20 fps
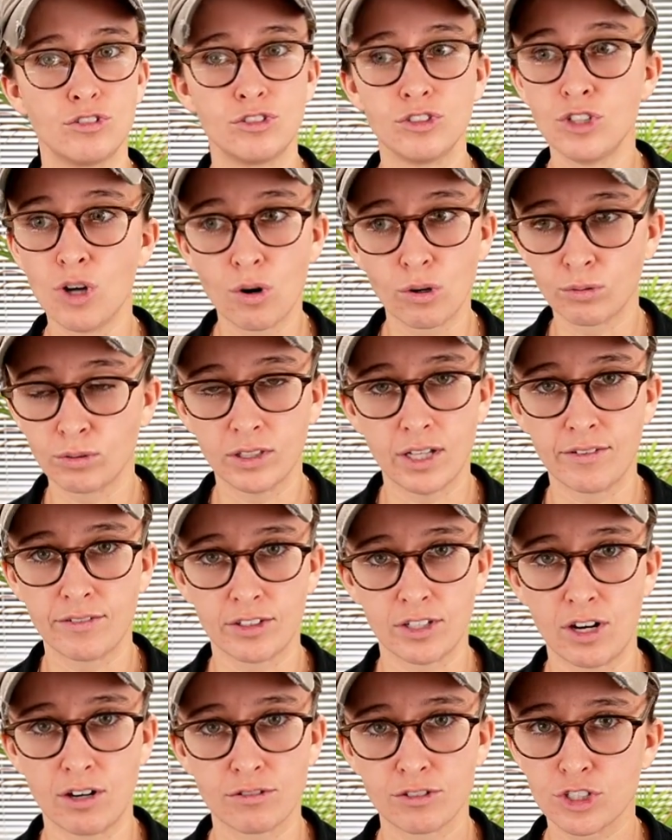No one will
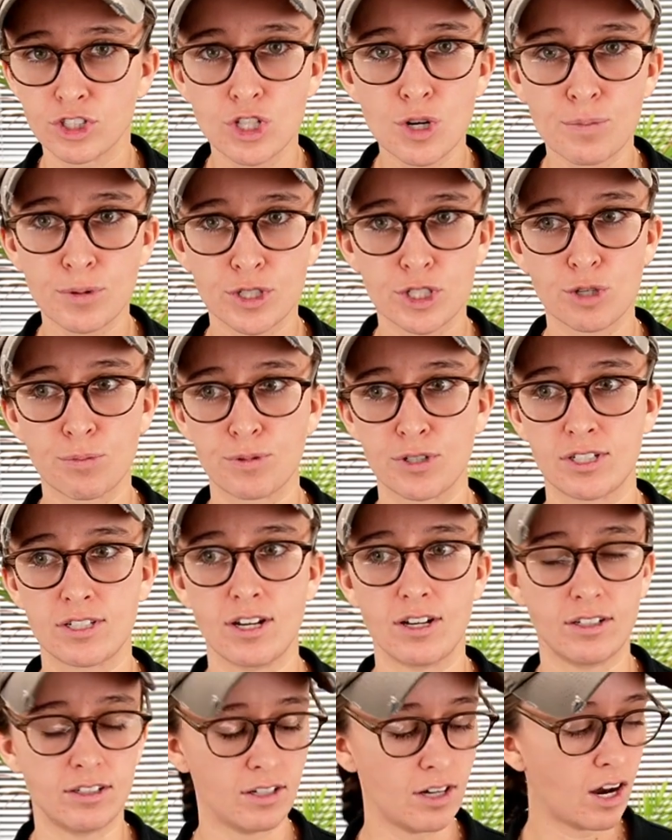ever know. Super, super
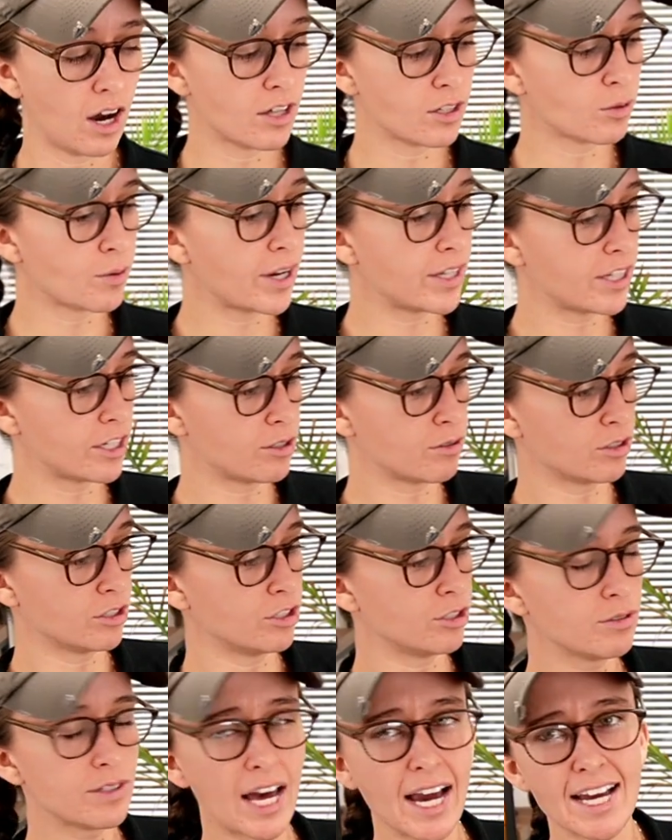subtle. Other way that you can
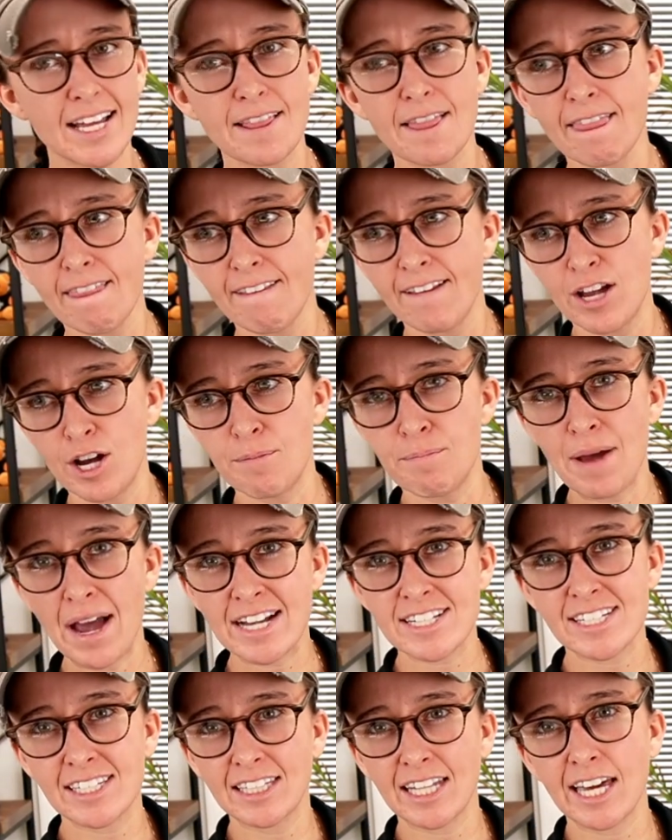do that
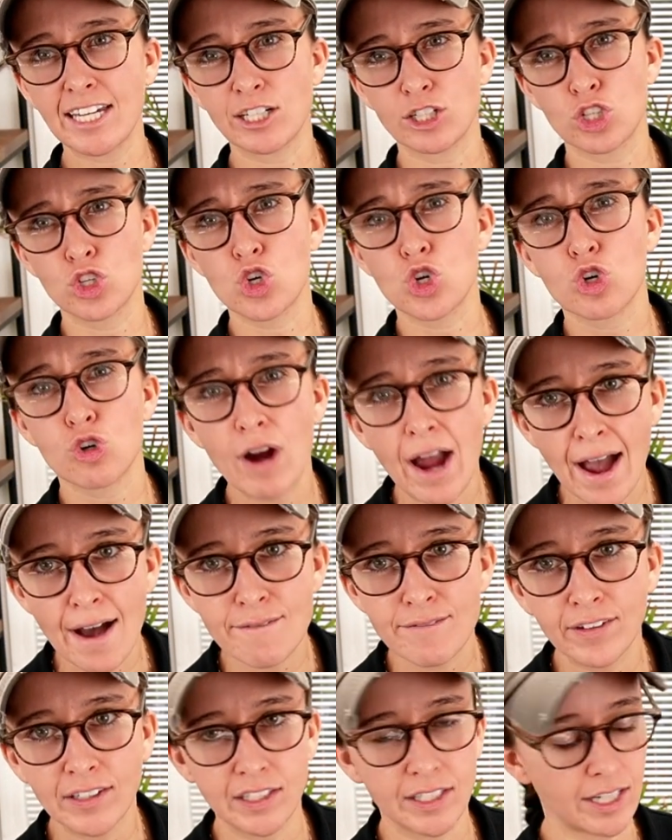Imagine light is
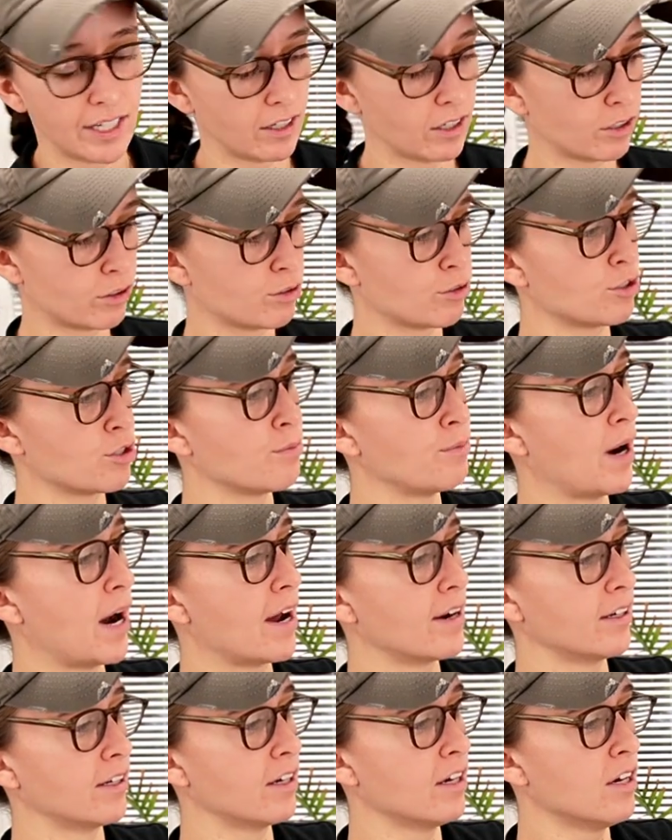traveling through your
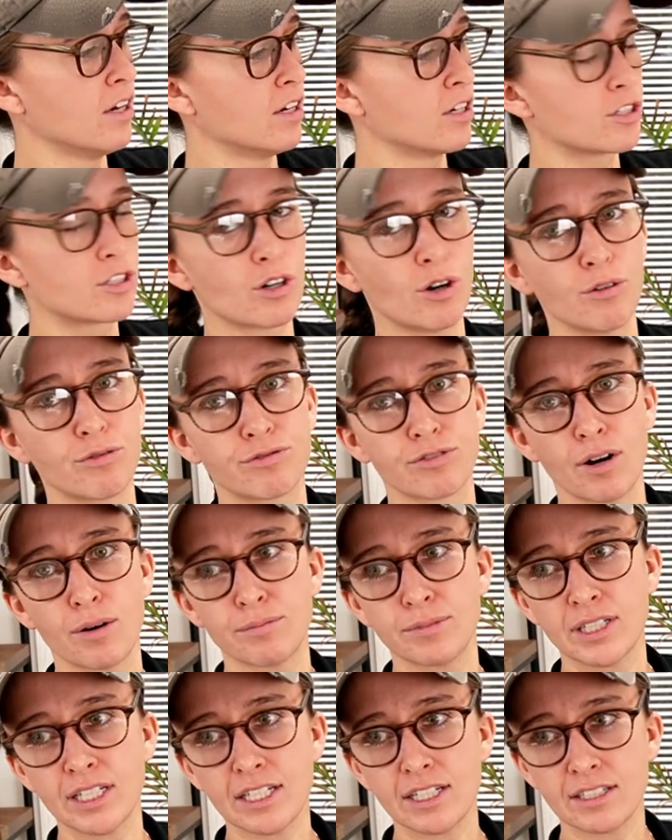body. So
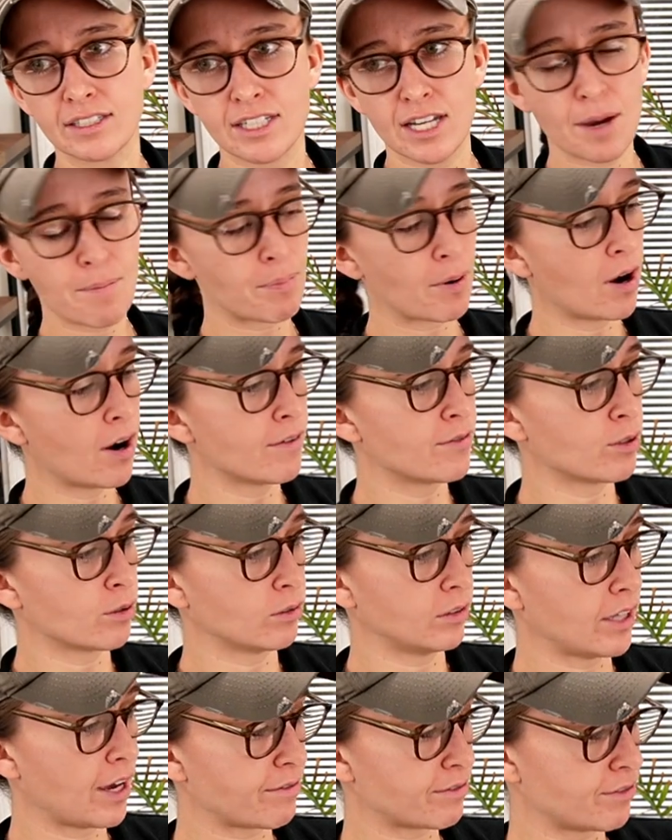from the tip of
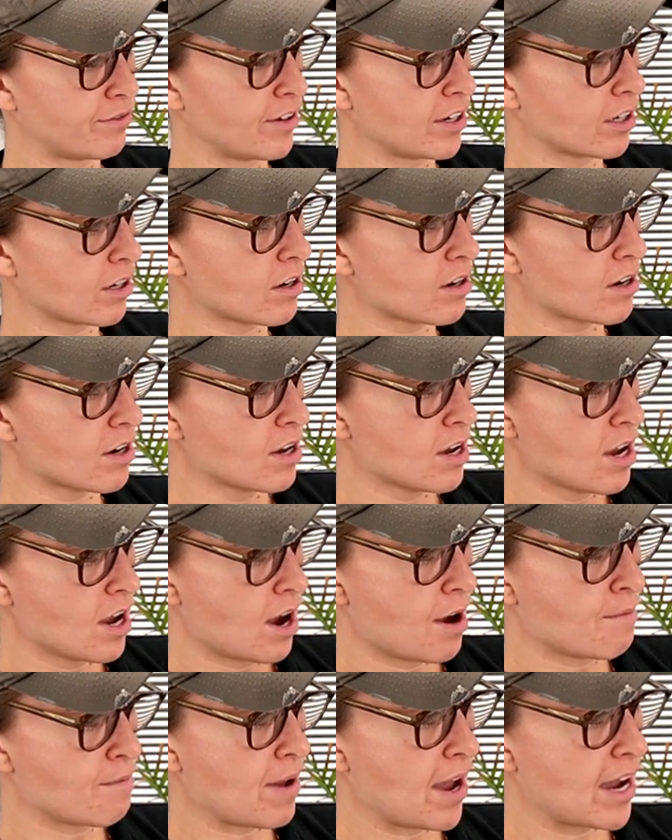your left finger,
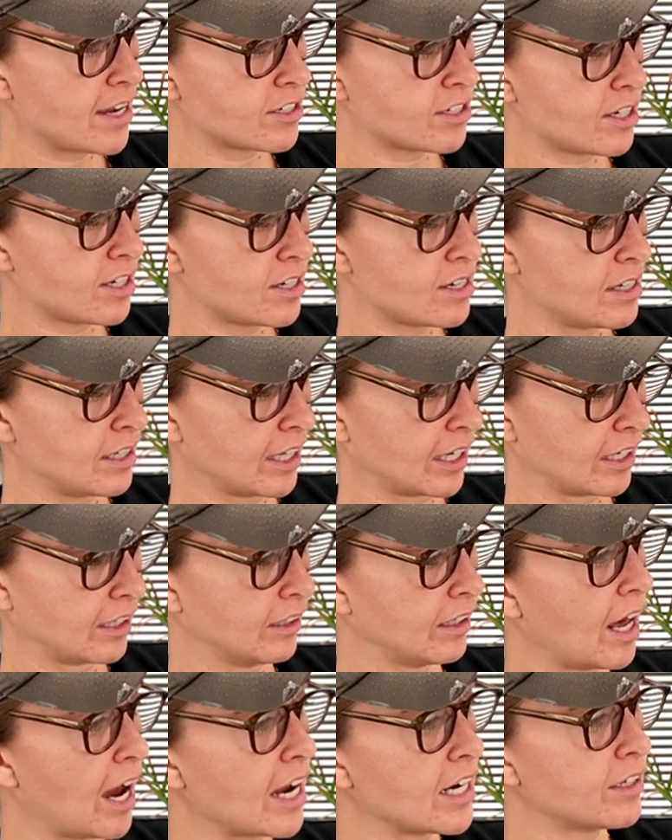imagine like a
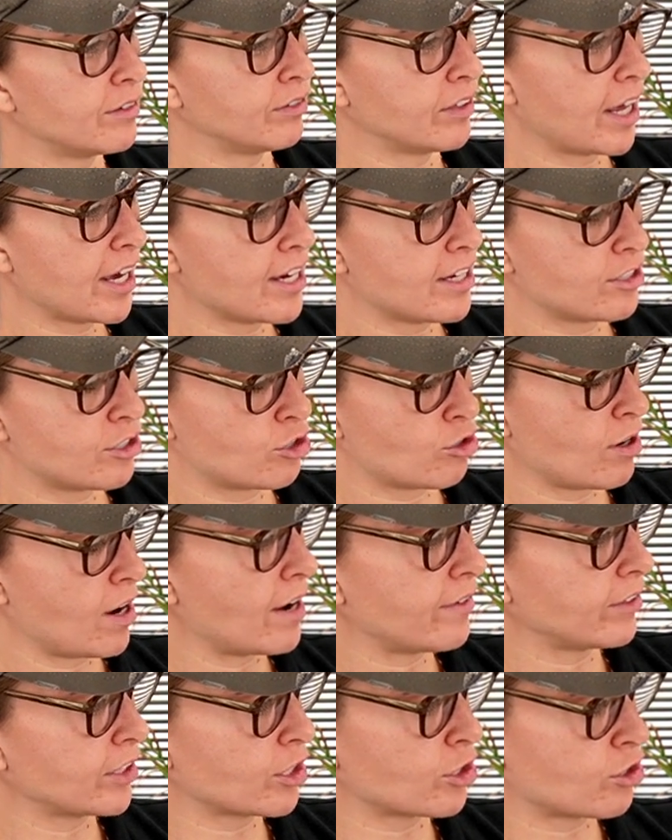line of light is
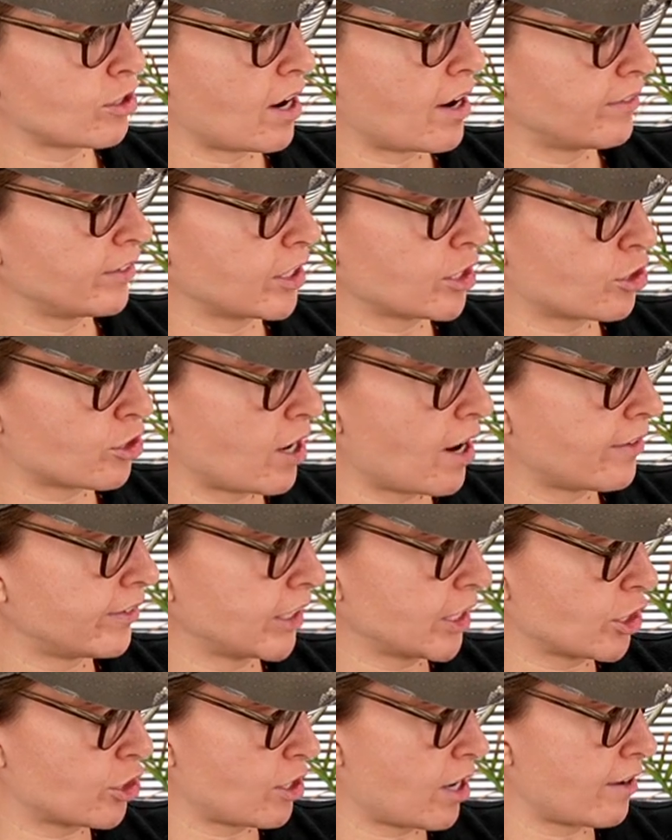traveling, traveling,
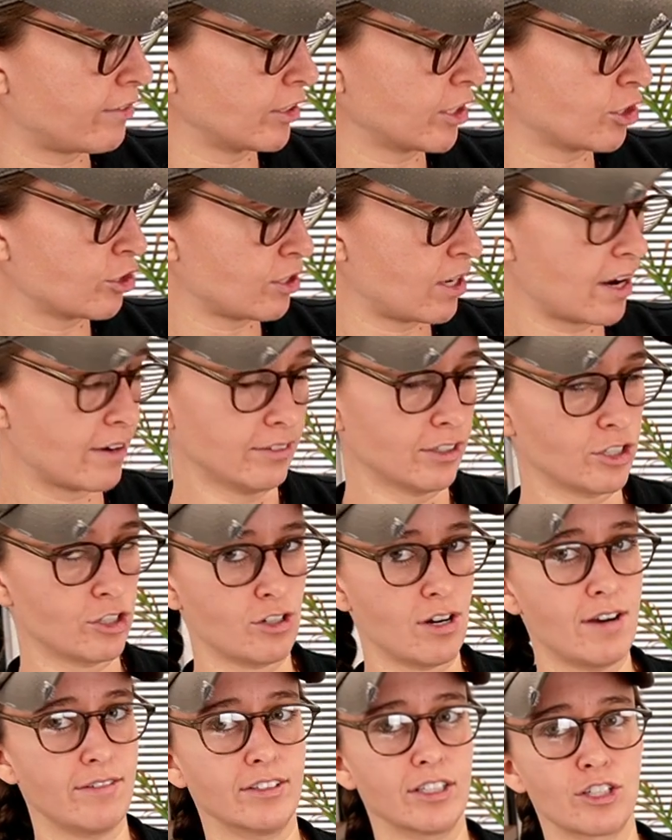traveling, traveling, traveling,
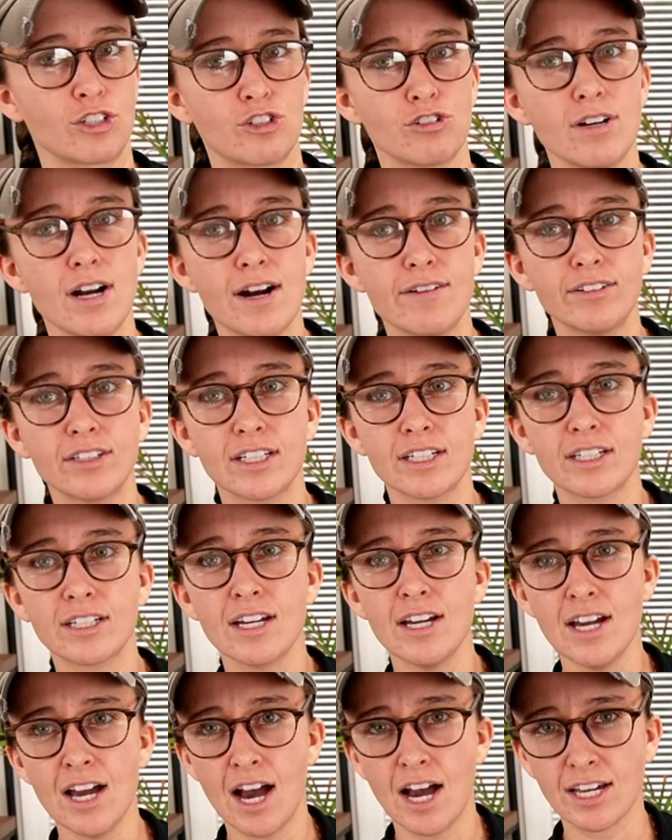traveling, traveling.